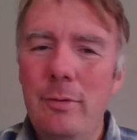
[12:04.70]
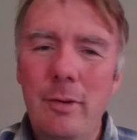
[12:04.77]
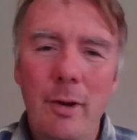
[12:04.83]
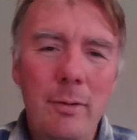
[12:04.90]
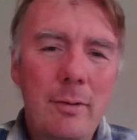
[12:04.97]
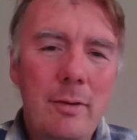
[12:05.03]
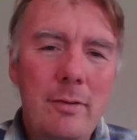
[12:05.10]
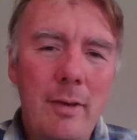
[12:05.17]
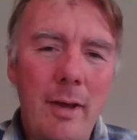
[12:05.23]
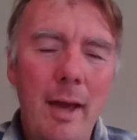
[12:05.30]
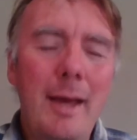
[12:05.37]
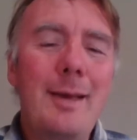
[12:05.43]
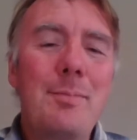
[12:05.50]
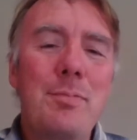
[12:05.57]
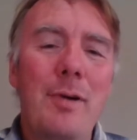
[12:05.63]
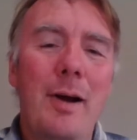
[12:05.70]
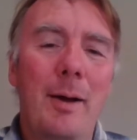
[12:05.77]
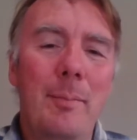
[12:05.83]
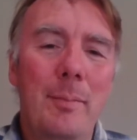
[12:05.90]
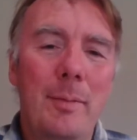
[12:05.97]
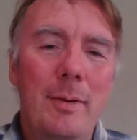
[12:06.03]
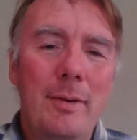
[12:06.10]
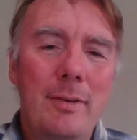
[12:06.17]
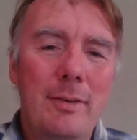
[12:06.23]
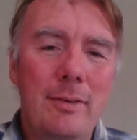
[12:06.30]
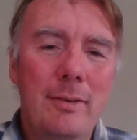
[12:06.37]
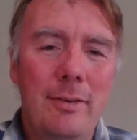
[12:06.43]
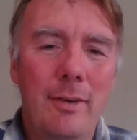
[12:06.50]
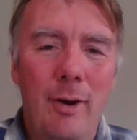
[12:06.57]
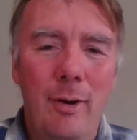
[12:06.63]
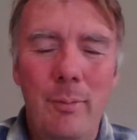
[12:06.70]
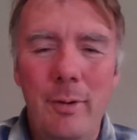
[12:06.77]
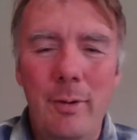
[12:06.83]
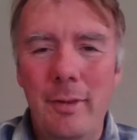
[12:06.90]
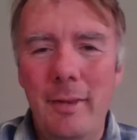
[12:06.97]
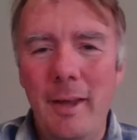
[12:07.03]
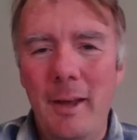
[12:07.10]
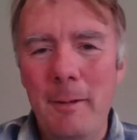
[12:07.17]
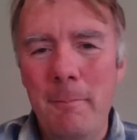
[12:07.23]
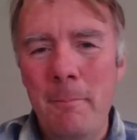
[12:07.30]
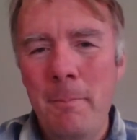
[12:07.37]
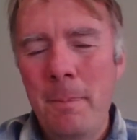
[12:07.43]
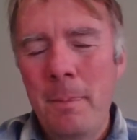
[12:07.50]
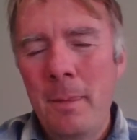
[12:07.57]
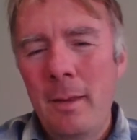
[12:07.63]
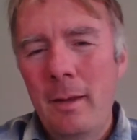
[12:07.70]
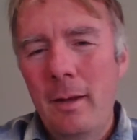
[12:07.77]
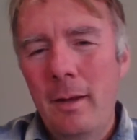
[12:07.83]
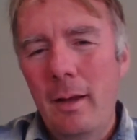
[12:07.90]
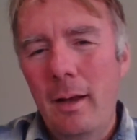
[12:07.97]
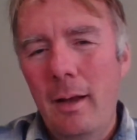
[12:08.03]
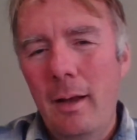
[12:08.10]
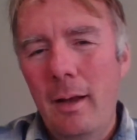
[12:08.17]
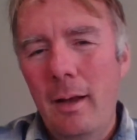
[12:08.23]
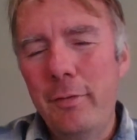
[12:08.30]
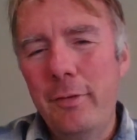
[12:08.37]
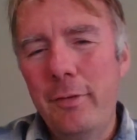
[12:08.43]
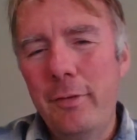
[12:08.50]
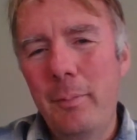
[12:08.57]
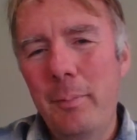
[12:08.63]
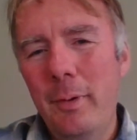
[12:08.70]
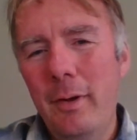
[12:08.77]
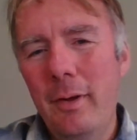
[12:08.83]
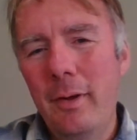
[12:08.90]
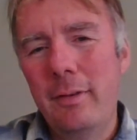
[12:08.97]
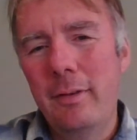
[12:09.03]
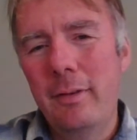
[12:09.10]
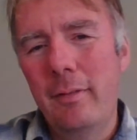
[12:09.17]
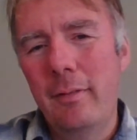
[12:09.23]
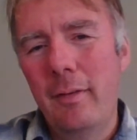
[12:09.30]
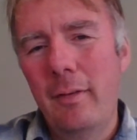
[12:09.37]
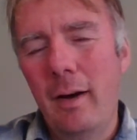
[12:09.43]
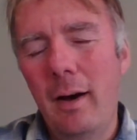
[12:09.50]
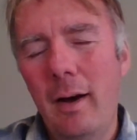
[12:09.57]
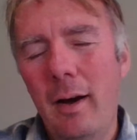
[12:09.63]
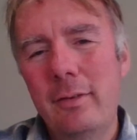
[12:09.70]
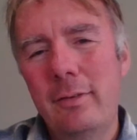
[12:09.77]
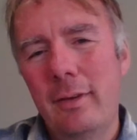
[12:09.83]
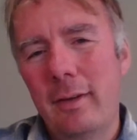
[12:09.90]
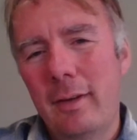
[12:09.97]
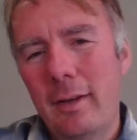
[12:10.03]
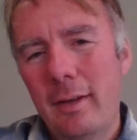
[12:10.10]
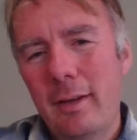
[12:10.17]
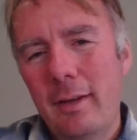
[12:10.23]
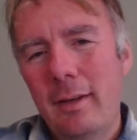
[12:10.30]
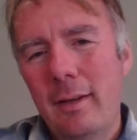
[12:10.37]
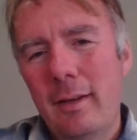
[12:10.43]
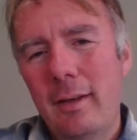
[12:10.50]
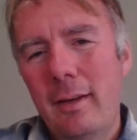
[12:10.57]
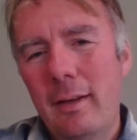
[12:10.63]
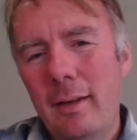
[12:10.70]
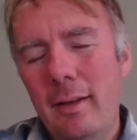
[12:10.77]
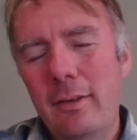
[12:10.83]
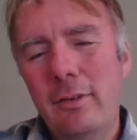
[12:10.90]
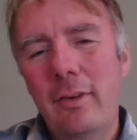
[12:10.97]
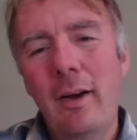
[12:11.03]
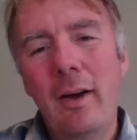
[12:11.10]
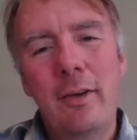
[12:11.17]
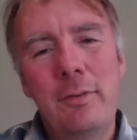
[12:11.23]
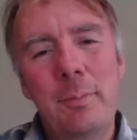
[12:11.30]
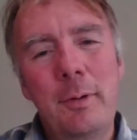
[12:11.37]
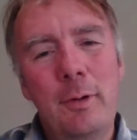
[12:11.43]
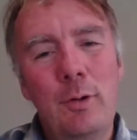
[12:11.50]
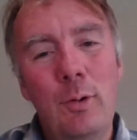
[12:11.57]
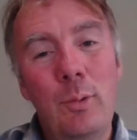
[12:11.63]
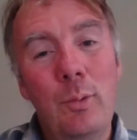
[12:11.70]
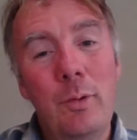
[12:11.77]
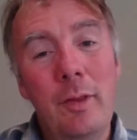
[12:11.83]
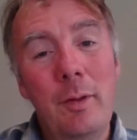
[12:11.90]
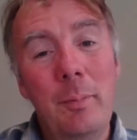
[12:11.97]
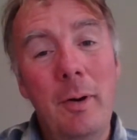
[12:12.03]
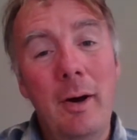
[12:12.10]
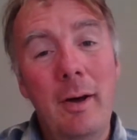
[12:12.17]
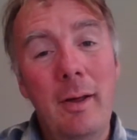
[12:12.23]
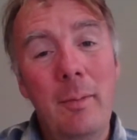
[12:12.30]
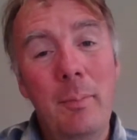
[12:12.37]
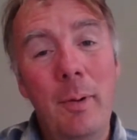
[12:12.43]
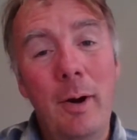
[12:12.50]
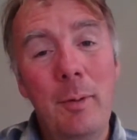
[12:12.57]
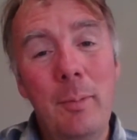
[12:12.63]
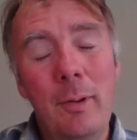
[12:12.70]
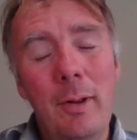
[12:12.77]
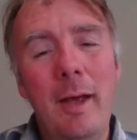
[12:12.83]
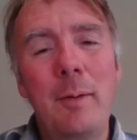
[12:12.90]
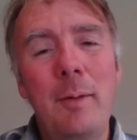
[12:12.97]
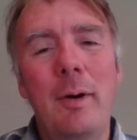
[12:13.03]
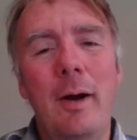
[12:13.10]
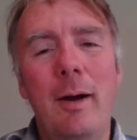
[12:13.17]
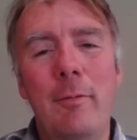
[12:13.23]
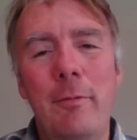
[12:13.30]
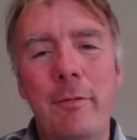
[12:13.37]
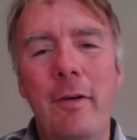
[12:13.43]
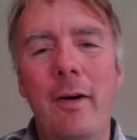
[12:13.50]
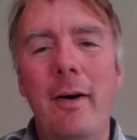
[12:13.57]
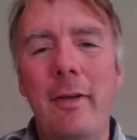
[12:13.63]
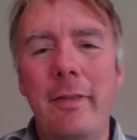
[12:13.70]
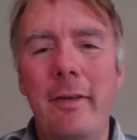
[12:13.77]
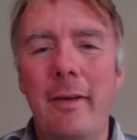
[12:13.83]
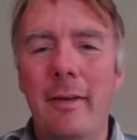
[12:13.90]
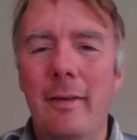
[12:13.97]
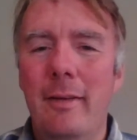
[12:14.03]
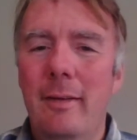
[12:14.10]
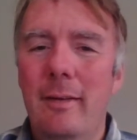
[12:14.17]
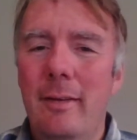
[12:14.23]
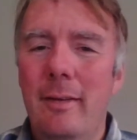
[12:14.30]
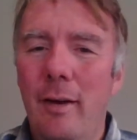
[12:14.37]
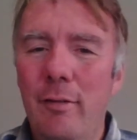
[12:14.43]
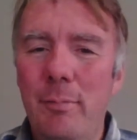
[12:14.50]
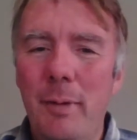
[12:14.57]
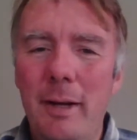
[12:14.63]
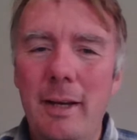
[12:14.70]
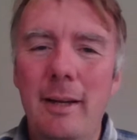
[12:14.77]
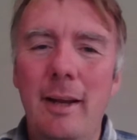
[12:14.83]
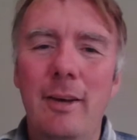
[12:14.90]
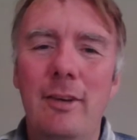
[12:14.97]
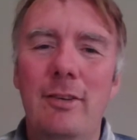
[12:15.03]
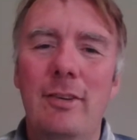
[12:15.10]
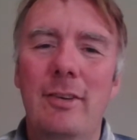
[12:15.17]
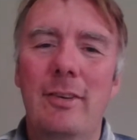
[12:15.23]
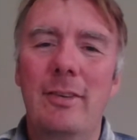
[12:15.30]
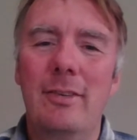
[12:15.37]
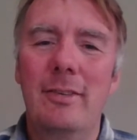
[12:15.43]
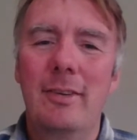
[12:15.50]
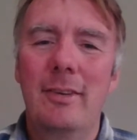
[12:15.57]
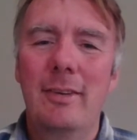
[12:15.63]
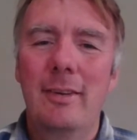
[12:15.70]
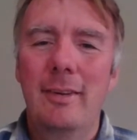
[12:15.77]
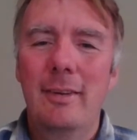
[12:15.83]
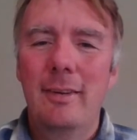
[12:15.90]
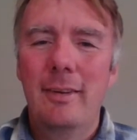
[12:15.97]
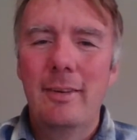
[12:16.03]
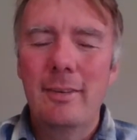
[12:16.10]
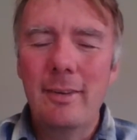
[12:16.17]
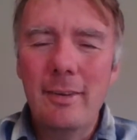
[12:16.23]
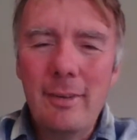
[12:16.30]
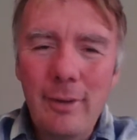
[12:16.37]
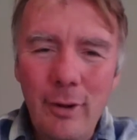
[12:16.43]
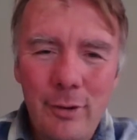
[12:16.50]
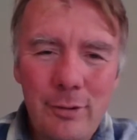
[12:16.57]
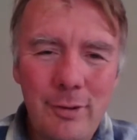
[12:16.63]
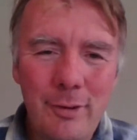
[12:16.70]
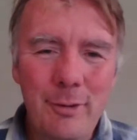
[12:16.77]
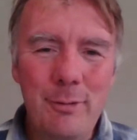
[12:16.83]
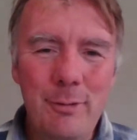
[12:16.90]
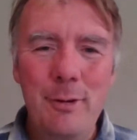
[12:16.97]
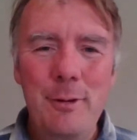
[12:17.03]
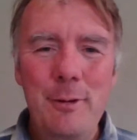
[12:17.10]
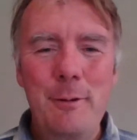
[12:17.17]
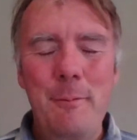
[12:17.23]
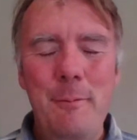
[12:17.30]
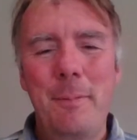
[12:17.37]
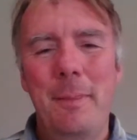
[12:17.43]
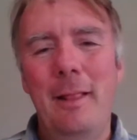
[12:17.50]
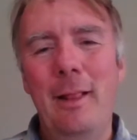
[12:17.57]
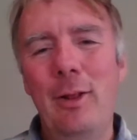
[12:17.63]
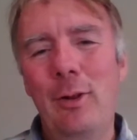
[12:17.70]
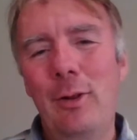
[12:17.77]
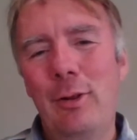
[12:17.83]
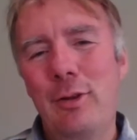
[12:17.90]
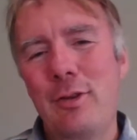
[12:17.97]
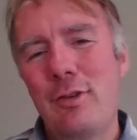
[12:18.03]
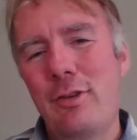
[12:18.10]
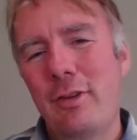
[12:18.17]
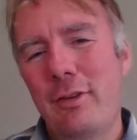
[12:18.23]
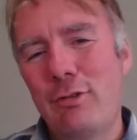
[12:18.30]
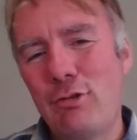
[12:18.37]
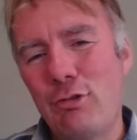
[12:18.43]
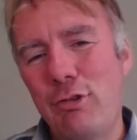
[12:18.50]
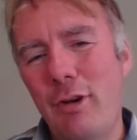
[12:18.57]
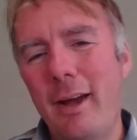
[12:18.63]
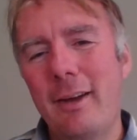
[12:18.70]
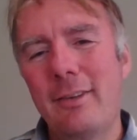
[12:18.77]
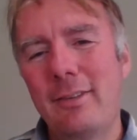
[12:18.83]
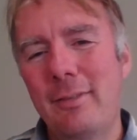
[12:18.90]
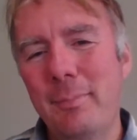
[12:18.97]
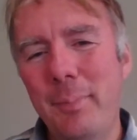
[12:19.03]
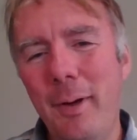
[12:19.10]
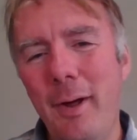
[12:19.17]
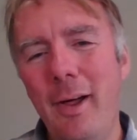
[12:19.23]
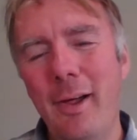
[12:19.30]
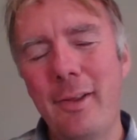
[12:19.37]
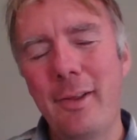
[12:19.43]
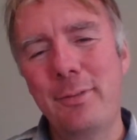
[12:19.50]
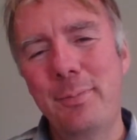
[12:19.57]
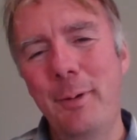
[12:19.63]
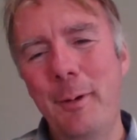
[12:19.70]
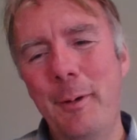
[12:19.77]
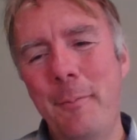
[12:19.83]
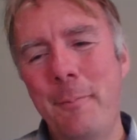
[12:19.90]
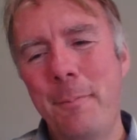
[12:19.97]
known as Abram to start with, and then after the birth of Isaac, he starts being called in the Bible Abraham, father of many nations. So there's lots of little tracks and paths, but